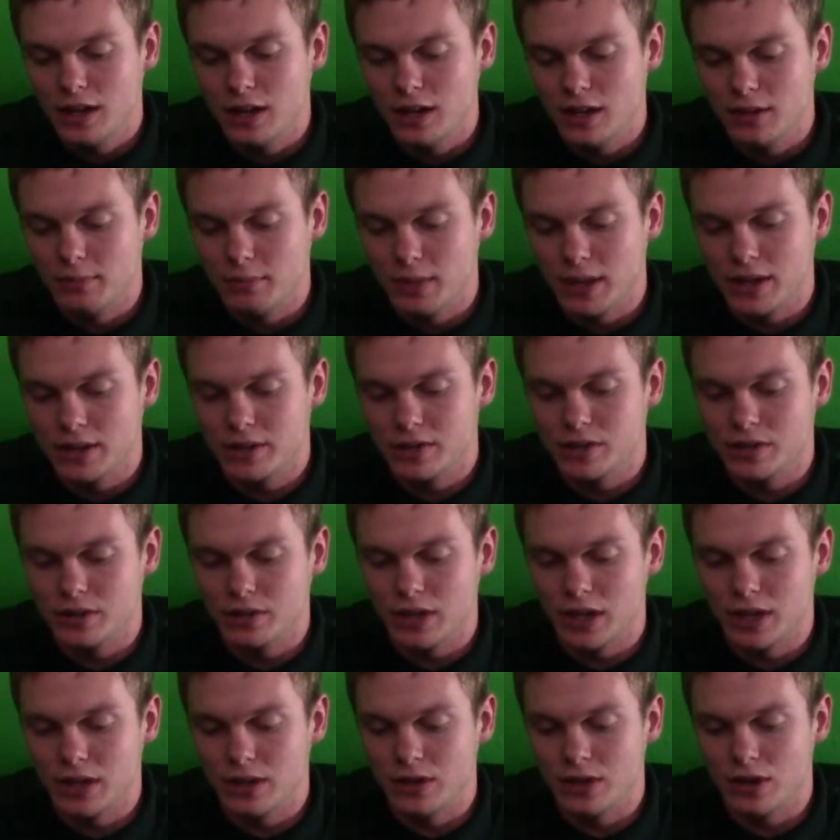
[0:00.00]
and make
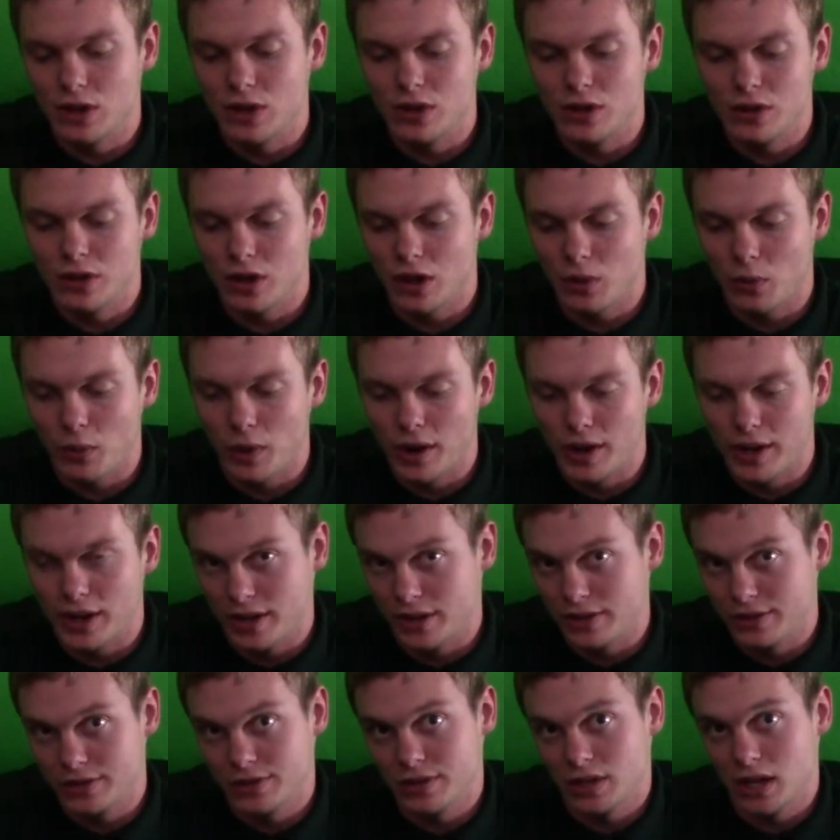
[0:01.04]
sure that you're not wearing
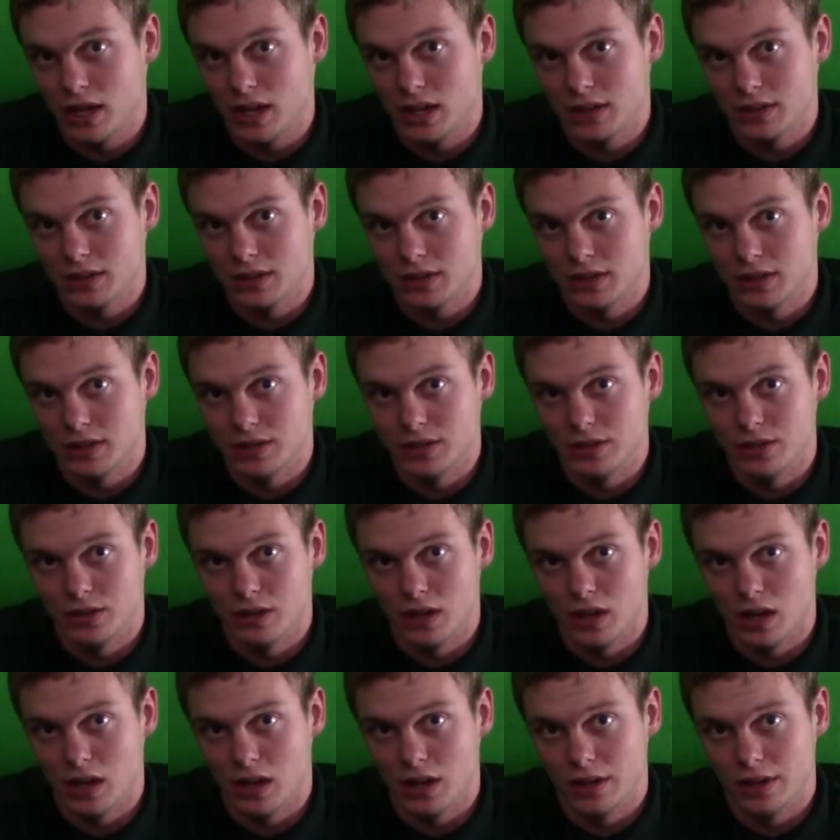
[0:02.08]
any socks and
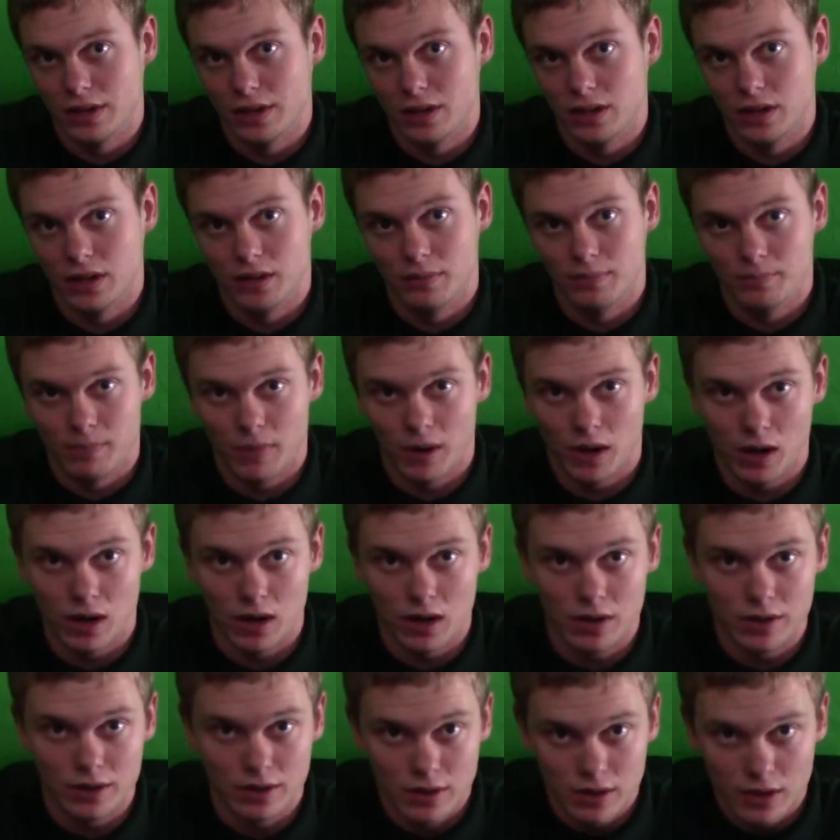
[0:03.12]
you're on
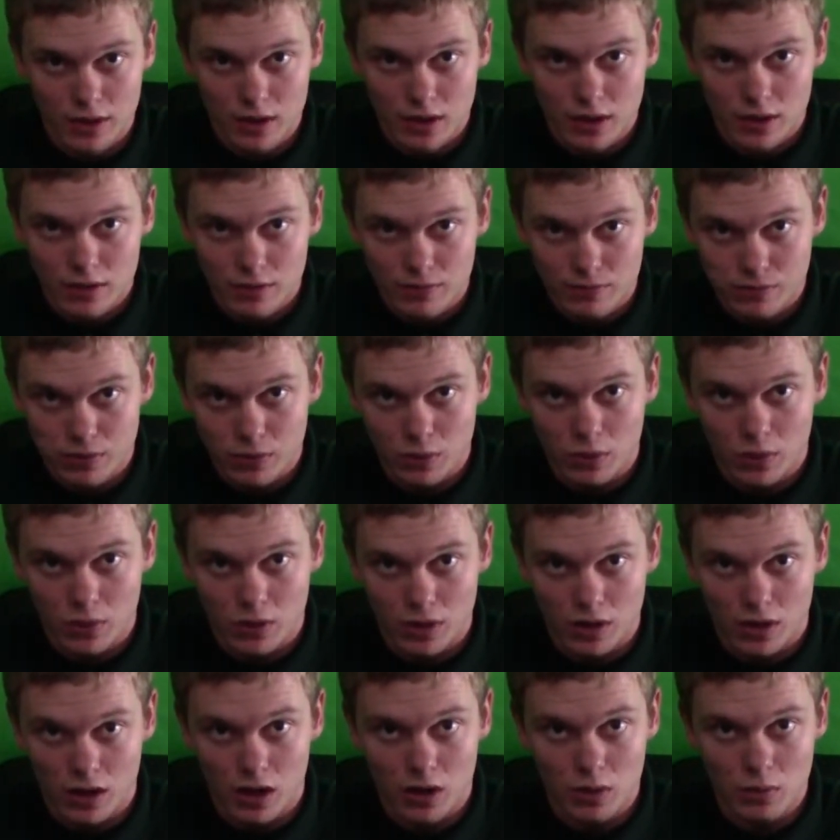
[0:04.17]
hardwood
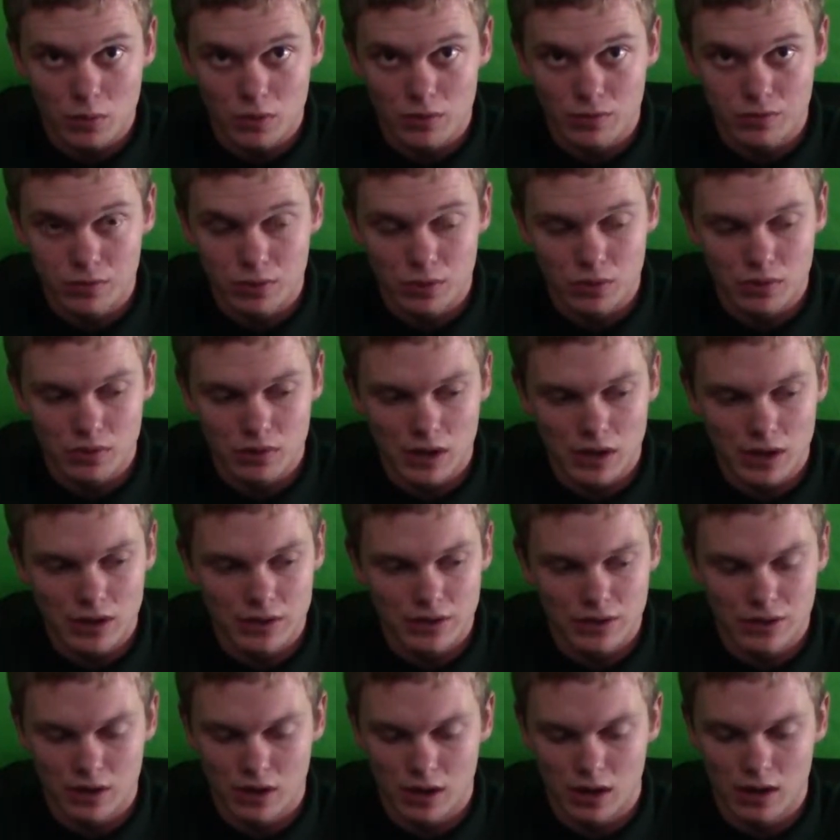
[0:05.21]
floor
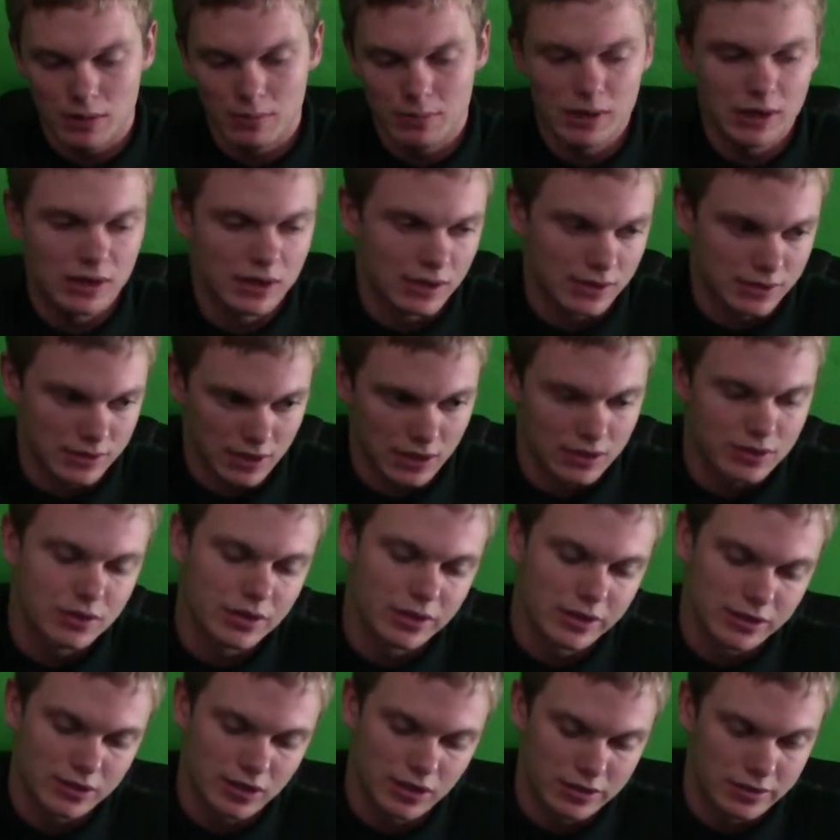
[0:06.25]
rather than carpet,
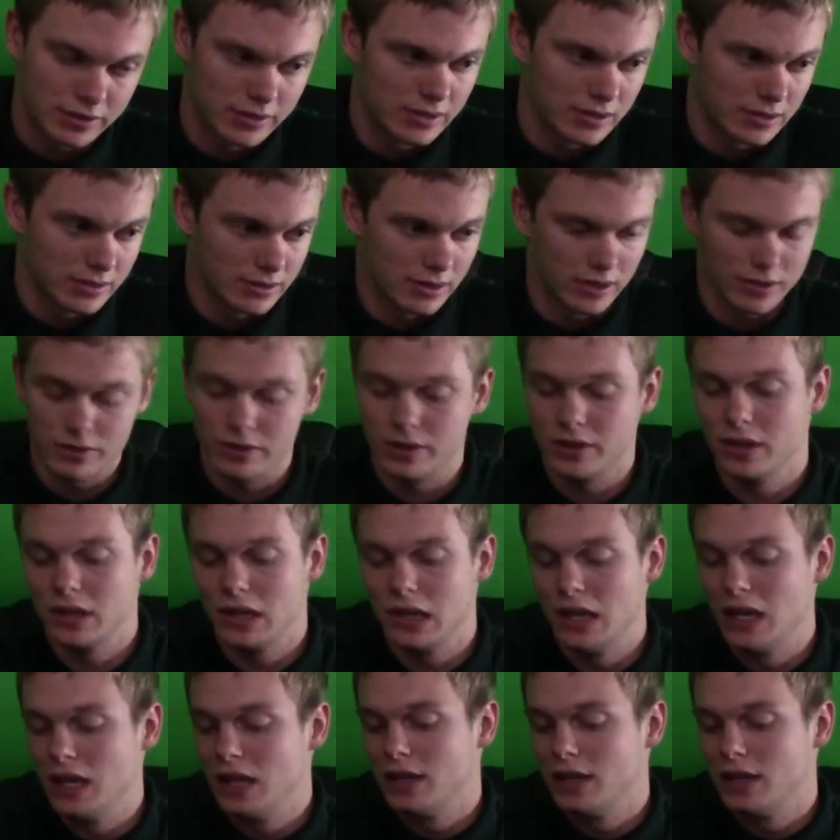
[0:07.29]
etc., etc., etc.